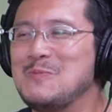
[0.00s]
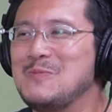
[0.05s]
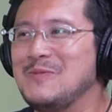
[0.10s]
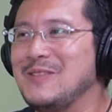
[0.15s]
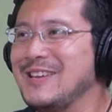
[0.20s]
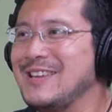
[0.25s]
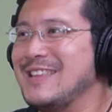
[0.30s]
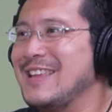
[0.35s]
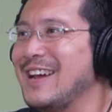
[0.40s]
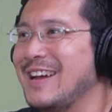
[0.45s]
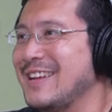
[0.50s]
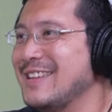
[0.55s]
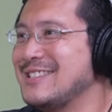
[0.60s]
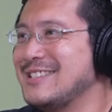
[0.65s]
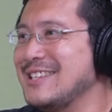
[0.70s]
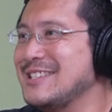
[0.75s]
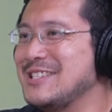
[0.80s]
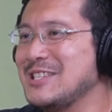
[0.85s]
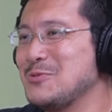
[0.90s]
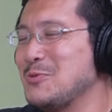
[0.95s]
like yeah,
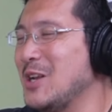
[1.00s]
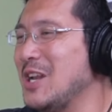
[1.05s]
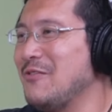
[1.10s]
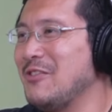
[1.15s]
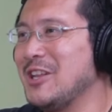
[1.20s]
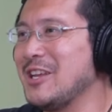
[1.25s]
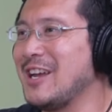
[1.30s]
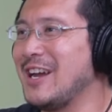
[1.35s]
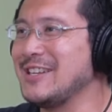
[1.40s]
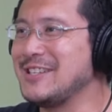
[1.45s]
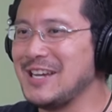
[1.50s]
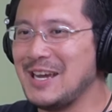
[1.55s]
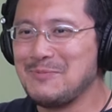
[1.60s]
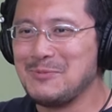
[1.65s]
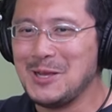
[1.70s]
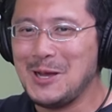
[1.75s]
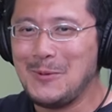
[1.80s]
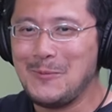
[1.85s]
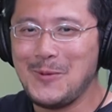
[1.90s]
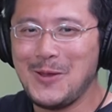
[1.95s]
it's it's just whatever the guy
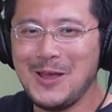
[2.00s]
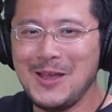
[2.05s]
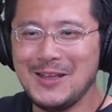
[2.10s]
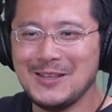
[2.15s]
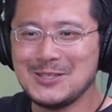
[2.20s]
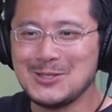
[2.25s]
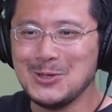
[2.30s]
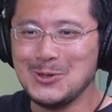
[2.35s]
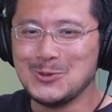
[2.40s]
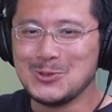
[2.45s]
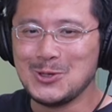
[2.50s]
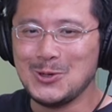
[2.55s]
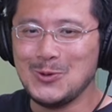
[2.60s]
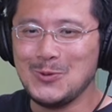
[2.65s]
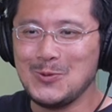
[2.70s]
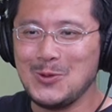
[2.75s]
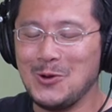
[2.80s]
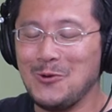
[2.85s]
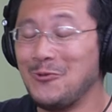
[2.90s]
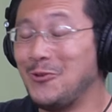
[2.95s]
typed up. So
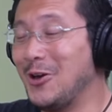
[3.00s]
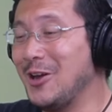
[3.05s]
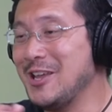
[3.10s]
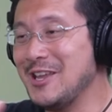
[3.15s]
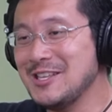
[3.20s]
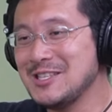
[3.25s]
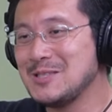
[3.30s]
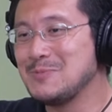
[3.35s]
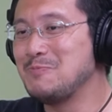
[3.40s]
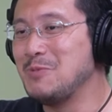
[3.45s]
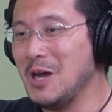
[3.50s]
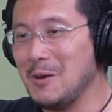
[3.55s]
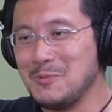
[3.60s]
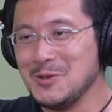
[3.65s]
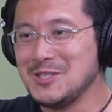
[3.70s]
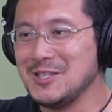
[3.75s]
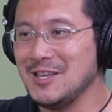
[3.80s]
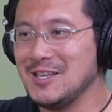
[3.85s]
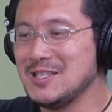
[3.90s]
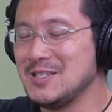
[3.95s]
so you know, for his
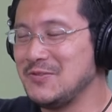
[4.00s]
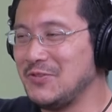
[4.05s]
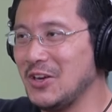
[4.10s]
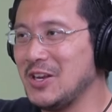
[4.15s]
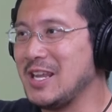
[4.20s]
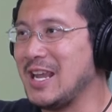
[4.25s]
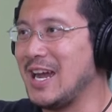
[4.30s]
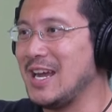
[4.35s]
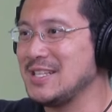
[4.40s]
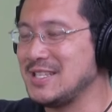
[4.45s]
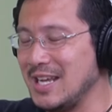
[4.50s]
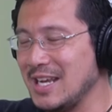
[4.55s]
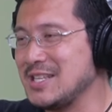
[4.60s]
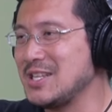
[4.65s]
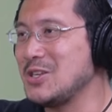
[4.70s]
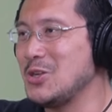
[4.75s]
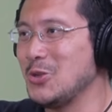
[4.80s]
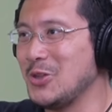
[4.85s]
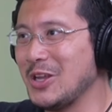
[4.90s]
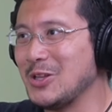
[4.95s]
purposes, for the guys
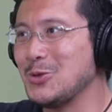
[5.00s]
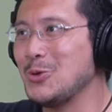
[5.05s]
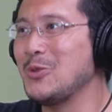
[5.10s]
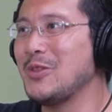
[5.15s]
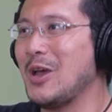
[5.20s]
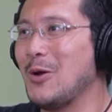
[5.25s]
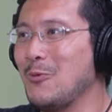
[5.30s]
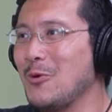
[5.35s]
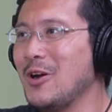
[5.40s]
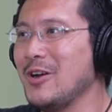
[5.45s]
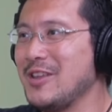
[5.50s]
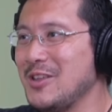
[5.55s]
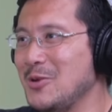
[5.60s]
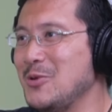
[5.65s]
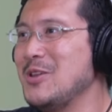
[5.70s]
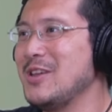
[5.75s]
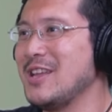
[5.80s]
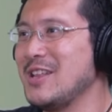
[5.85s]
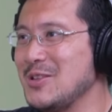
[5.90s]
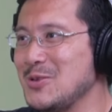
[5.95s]
executing doing that work, you know,
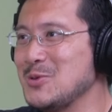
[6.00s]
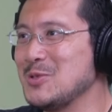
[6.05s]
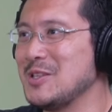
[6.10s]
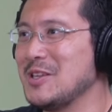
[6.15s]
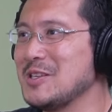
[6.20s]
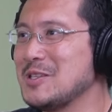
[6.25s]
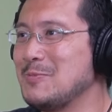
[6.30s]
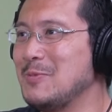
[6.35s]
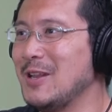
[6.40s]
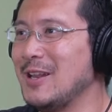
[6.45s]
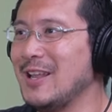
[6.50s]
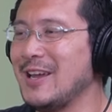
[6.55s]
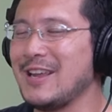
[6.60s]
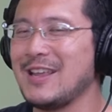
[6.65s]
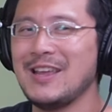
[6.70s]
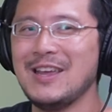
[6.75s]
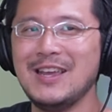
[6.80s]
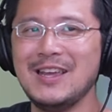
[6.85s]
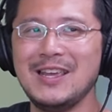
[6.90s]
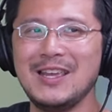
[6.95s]
he can use this. But like
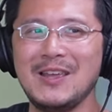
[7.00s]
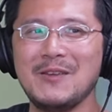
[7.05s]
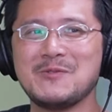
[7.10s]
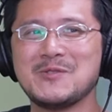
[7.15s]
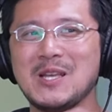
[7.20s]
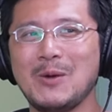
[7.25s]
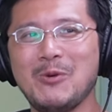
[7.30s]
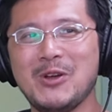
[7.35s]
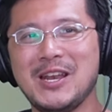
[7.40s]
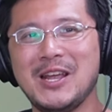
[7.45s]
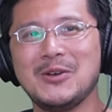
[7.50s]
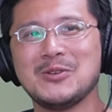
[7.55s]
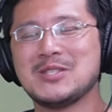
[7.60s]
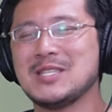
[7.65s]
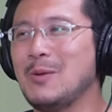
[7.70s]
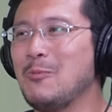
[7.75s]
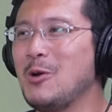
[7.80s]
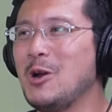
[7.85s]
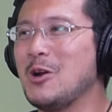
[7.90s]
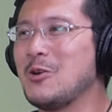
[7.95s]
if someone else
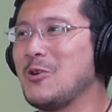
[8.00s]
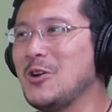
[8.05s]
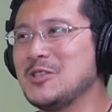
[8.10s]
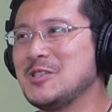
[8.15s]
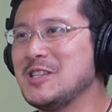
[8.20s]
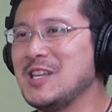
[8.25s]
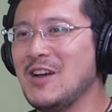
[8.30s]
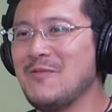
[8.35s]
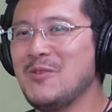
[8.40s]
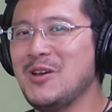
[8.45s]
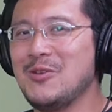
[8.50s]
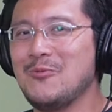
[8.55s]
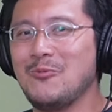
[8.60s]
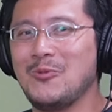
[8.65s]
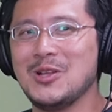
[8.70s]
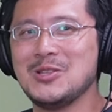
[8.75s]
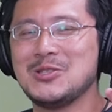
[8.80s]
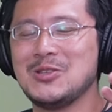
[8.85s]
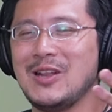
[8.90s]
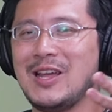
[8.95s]
somewhere across the government
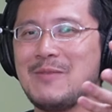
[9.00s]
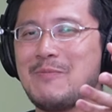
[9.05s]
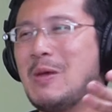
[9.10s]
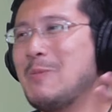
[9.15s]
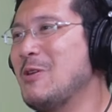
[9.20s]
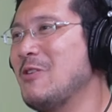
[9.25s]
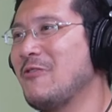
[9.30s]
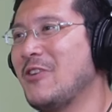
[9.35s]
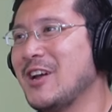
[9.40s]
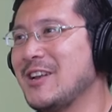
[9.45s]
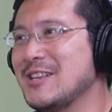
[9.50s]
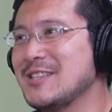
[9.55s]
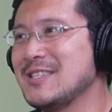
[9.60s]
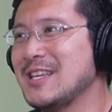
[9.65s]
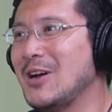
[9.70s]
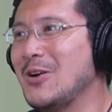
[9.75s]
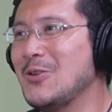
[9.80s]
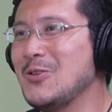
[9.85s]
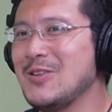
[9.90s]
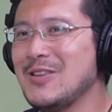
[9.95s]
wants to like maybe find this
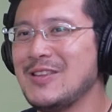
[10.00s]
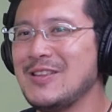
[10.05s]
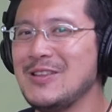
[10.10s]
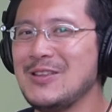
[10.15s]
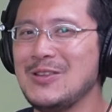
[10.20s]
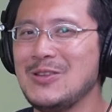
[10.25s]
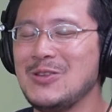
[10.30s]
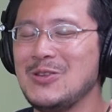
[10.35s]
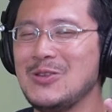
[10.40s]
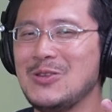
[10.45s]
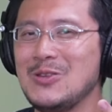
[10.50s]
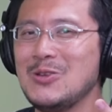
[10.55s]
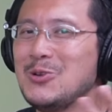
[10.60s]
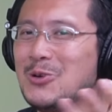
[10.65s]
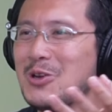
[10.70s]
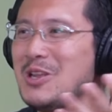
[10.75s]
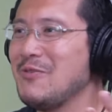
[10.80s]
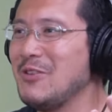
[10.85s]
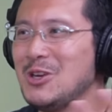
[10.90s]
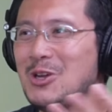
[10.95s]
out, you
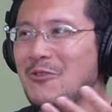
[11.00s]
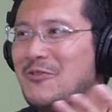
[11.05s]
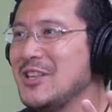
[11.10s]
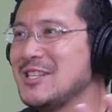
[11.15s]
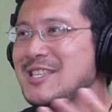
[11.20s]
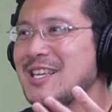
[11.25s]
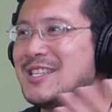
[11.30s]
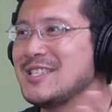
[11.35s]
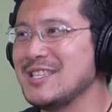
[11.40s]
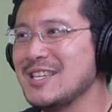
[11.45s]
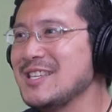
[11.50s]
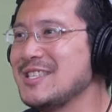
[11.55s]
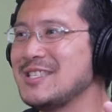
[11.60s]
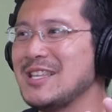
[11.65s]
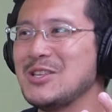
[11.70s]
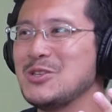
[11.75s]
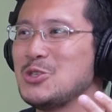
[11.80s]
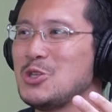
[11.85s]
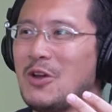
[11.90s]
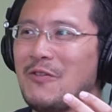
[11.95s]
don't even know if this exists
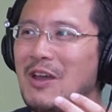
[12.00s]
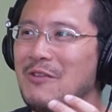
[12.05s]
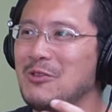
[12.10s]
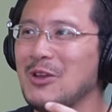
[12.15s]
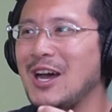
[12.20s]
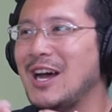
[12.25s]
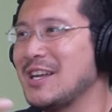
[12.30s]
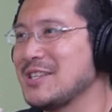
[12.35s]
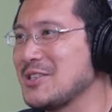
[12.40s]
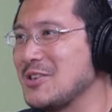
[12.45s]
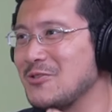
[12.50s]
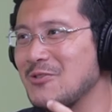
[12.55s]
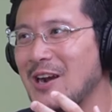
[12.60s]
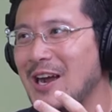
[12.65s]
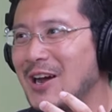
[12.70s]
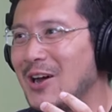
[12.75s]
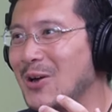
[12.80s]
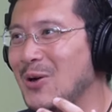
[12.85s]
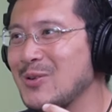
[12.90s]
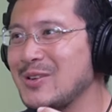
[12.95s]
and you still have to ask
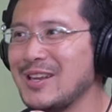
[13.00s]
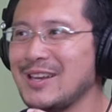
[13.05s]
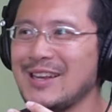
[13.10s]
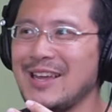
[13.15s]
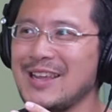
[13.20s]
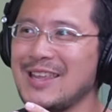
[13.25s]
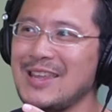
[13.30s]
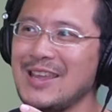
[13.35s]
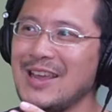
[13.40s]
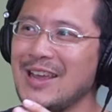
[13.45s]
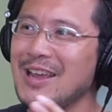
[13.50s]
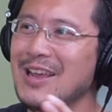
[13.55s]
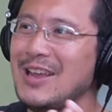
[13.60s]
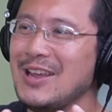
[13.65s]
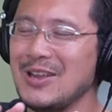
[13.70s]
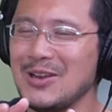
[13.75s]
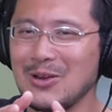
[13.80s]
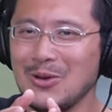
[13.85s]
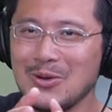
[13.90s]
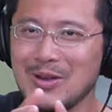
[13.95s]
around and like
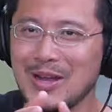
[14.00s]
you know,